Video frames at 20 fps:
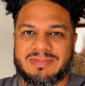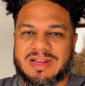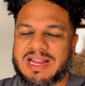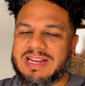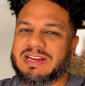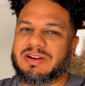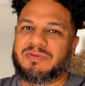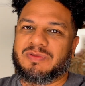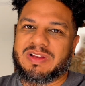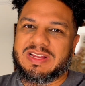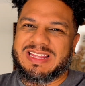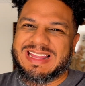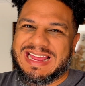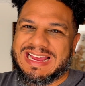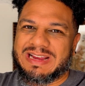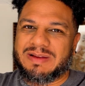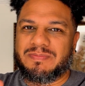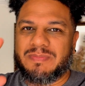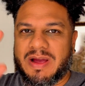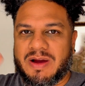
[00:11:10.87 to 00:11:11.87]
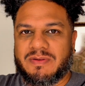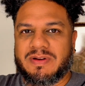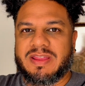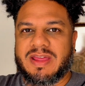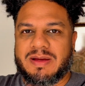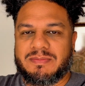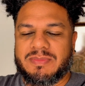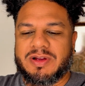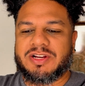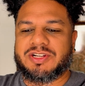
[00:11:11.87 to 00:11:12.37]
I didn't really like Maui
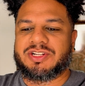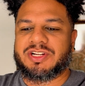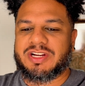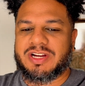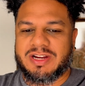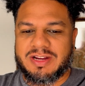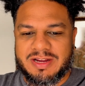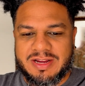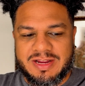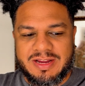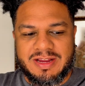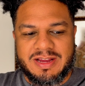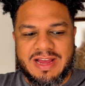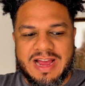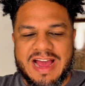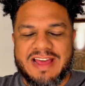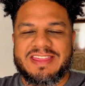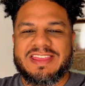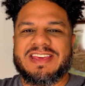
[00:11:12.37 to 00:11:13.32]
that much. I